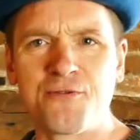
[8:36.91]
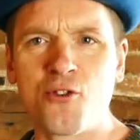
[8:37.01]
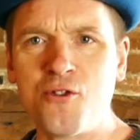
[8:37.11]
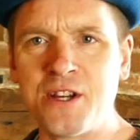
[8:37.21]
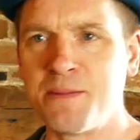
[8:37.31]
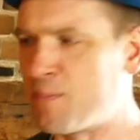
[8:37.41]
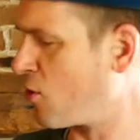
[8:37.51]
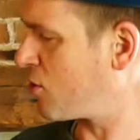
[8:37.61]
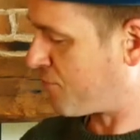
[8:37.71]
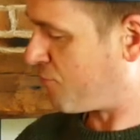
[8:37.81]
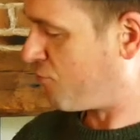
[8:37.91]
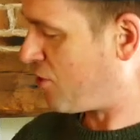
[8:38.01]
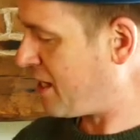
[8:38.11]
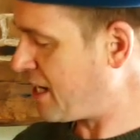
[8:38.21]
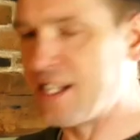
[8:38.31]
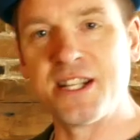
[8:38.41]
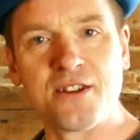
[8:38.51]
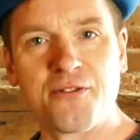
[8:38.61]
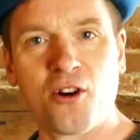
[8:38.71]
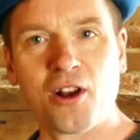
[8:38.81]
through these books. Really easy to
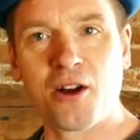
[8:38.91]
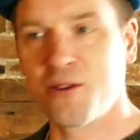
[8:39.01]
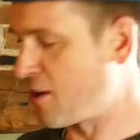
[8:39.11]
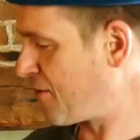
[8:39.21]
follow.